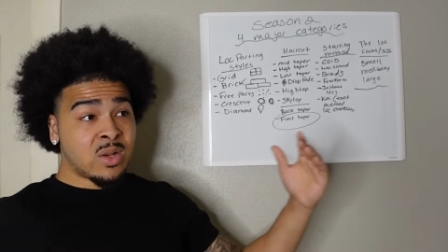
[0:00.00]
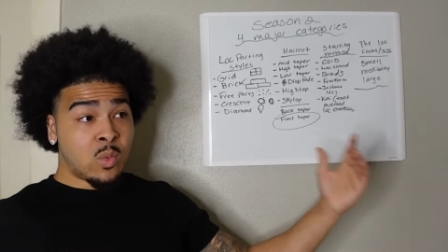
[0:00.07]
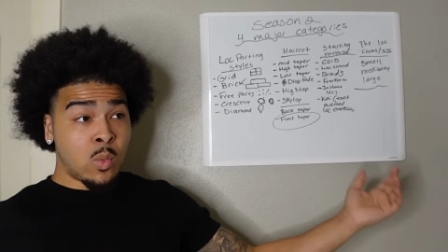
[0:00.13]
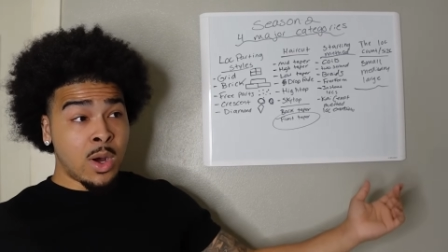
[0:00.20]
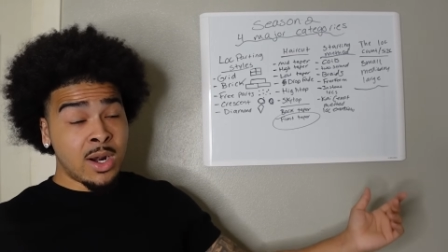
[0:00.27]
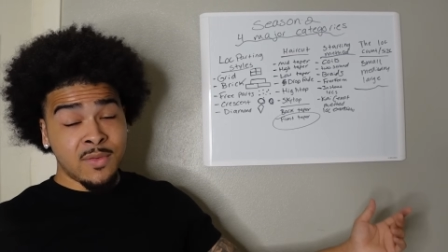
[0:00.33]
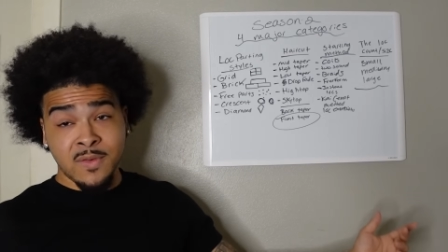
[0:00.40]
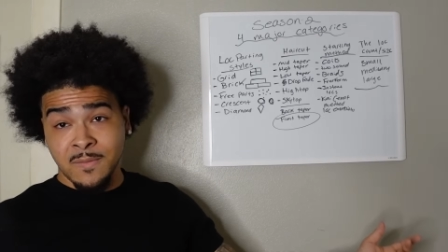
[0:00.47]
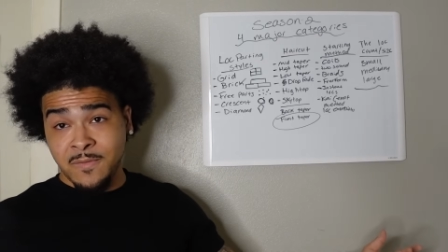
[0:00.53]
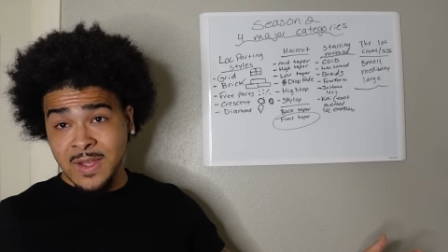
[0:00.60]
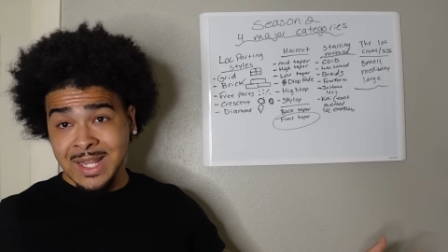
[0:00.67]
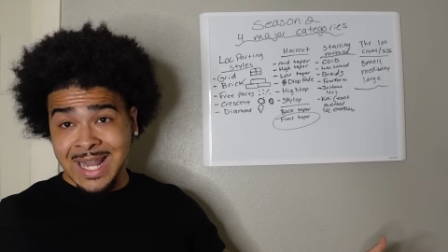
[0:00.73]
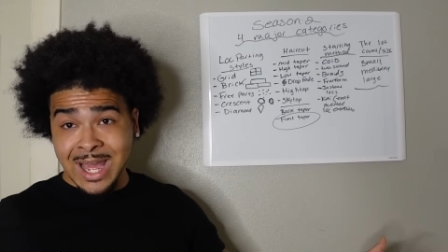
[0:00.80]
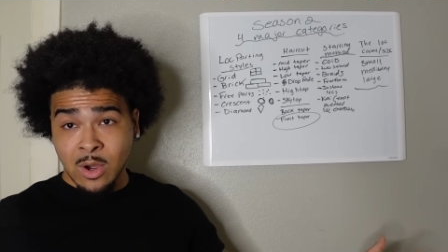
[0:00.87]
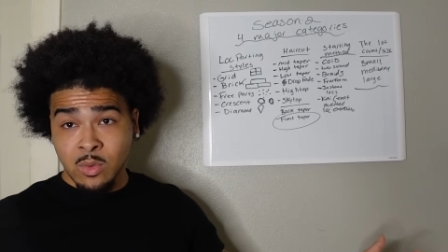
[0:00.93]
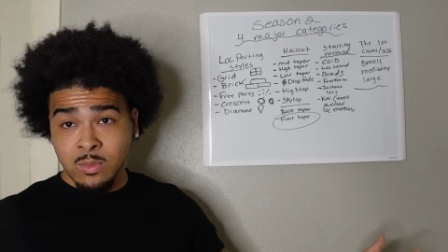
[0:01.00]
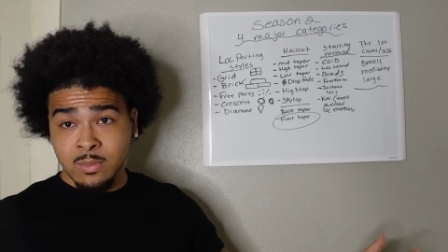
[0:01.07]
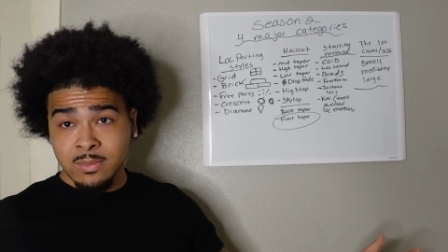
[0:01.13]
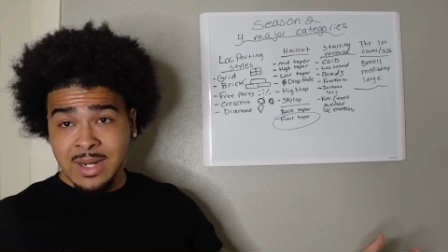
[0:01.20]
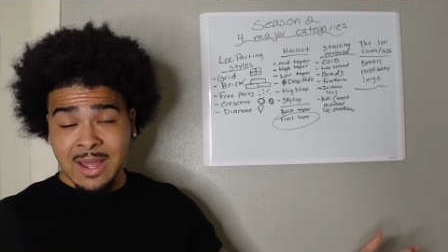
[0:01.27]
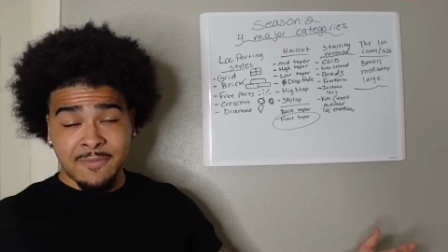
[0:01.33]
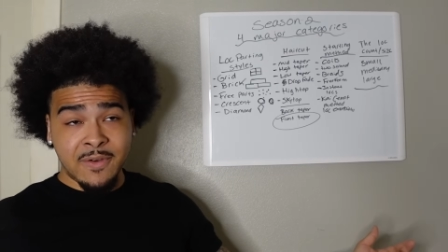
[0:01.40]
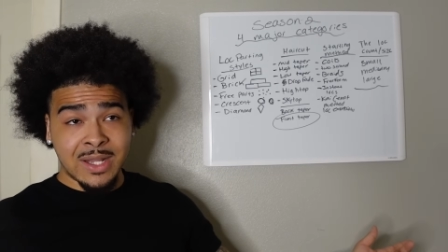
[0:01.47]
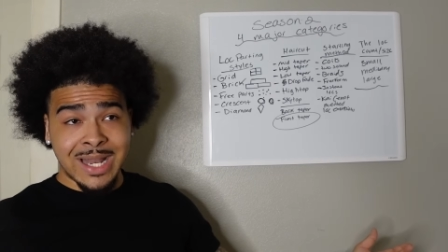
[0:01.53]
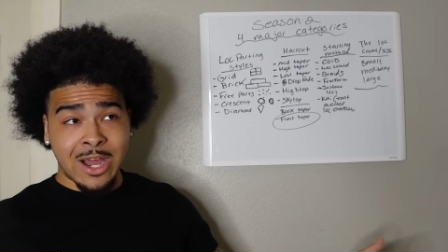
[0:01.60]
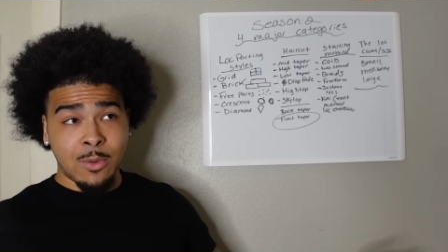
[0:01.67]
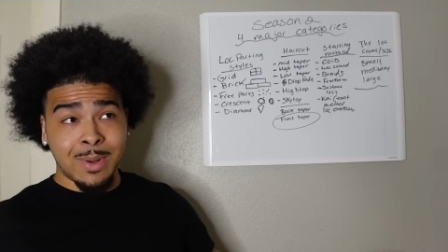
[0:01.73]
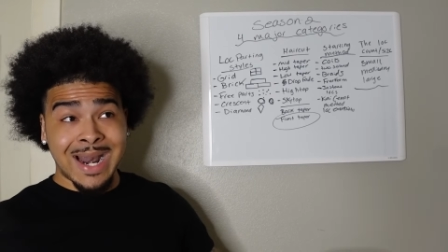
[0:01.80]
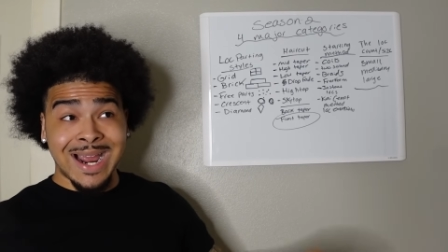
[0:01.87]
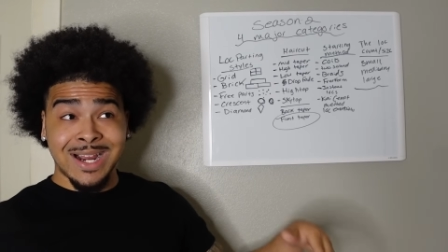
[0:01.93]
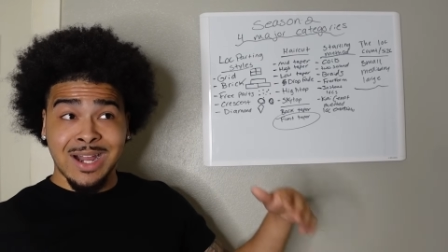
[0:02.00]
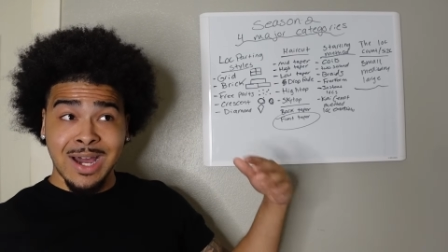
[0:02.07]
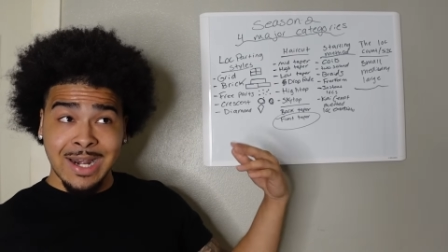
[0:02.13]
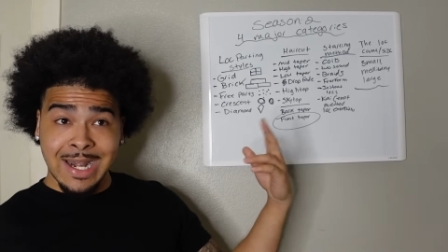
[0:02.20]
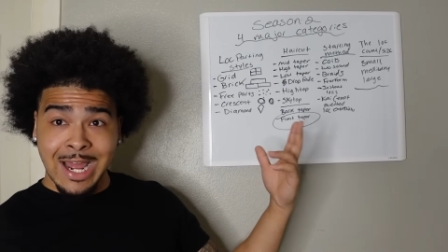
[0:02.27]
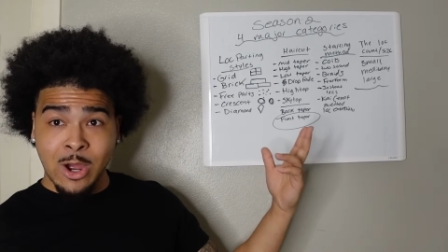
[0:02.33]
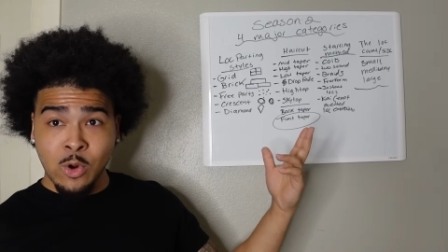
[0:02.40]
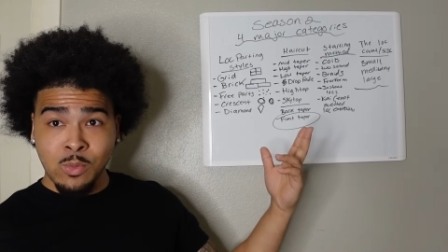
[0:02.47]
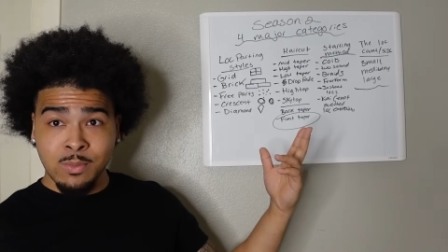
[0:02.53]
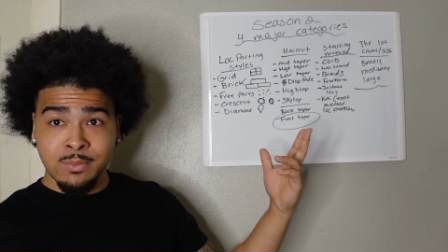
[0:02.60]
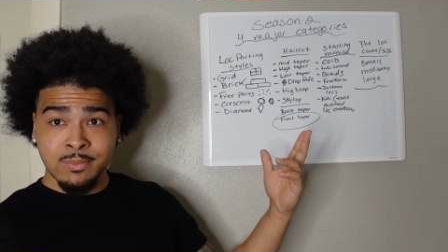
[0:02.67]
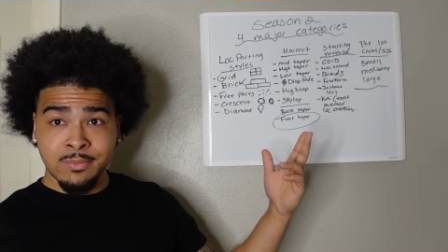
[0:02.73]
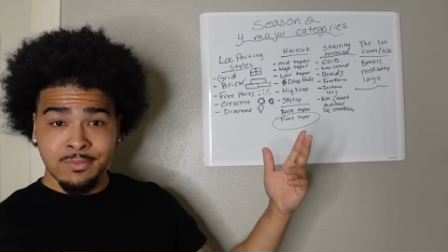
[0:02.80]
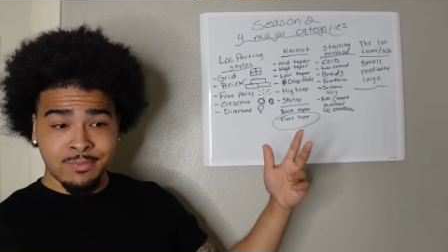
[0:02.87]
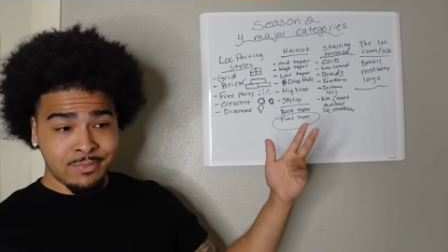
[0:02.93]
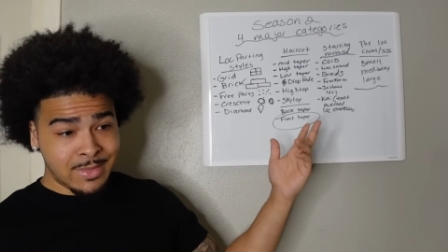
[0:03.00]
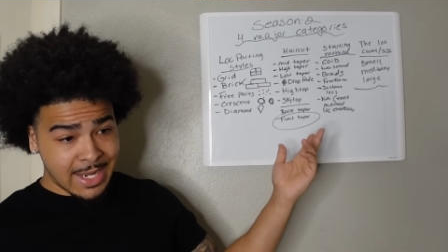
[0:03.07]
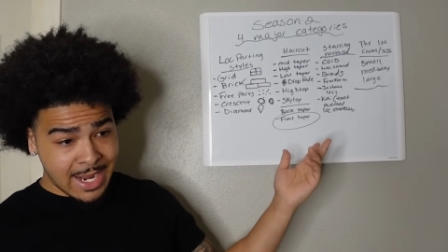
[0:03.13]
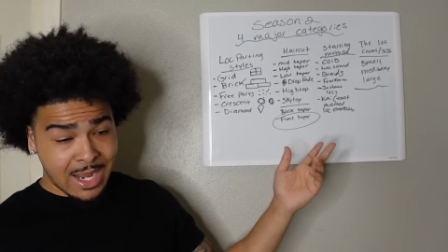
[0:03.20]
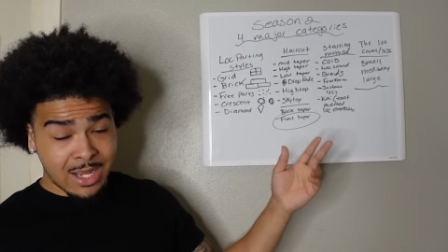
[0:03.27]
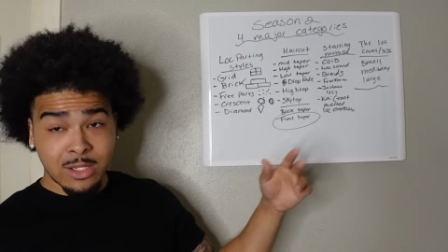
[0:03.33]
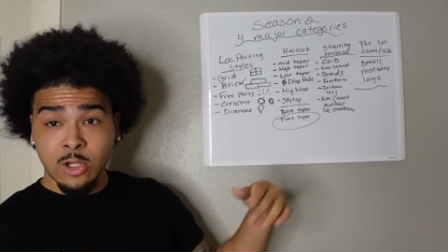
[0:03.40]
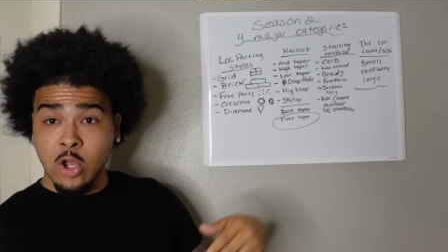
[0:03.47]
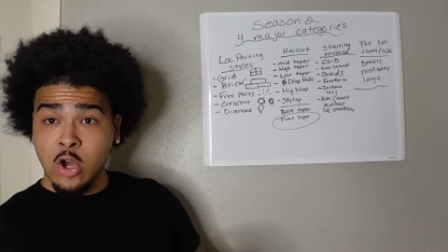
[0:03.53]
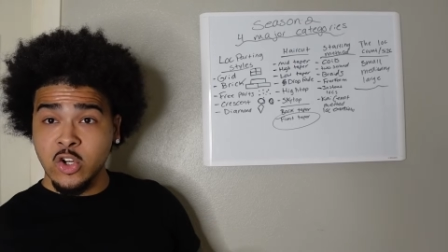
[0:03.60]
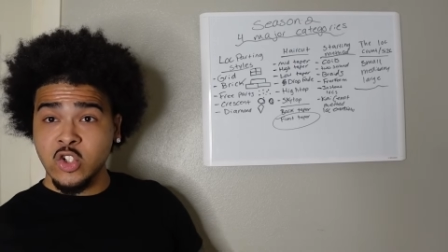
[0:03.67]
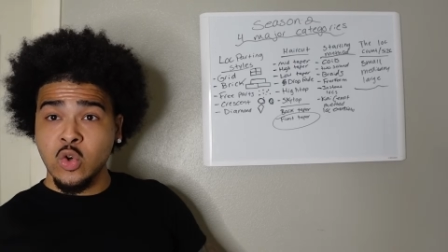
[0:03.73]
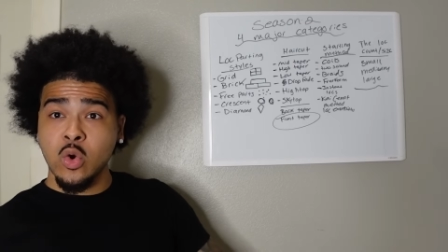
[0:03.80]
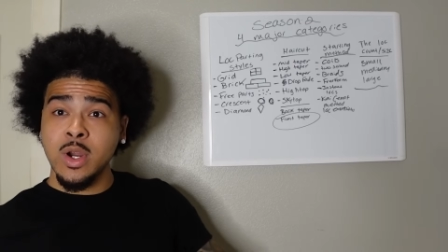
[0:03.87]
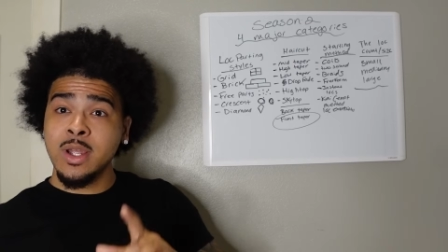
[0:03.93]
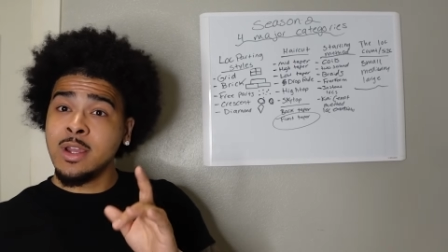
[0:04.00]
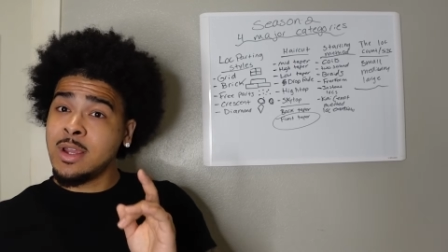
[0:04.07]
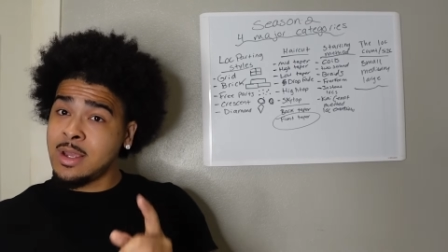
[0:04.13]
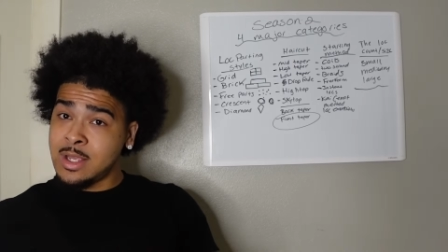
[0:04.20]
One of them fell out, not fell out, but I cut it out. Yeah, long story.